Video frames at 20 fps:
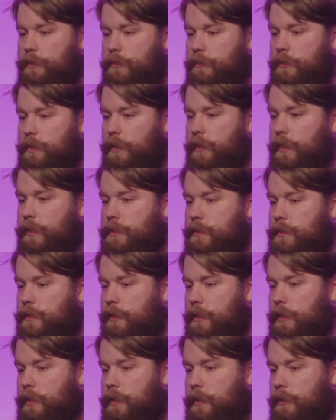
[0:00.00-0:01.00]
Do you think it's
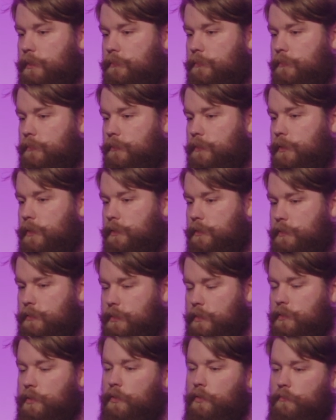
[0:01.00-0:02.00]
the
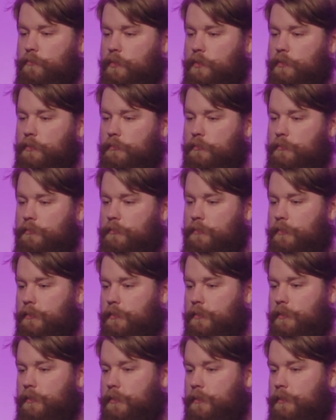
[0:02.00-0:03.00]
Clover? In
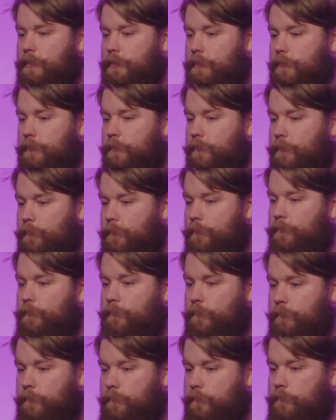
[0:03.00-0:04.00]
this case,
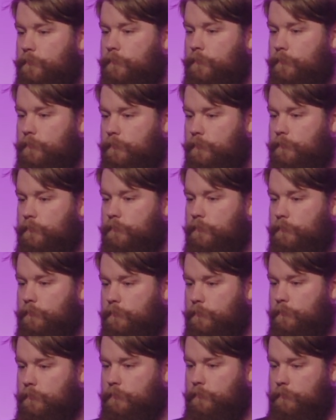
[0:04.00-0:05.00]
you're using the
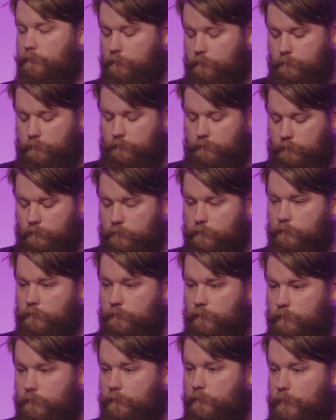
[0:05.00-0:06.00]

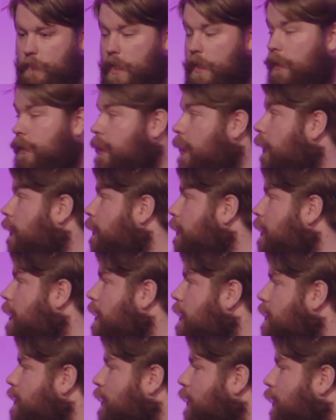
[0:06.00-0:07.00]
DigitalOcean. Yeah.
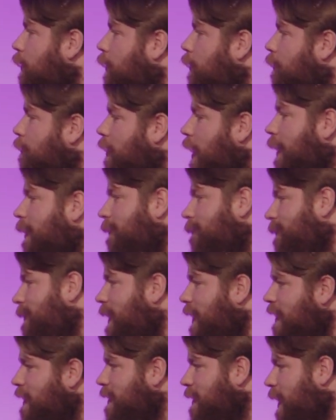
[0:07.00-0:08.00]
So it
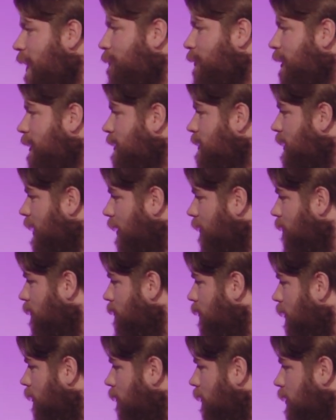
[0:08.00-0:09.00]
is. I mean, it is kind of a
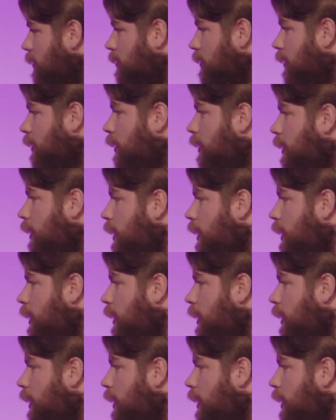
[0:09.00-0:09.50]
trick question.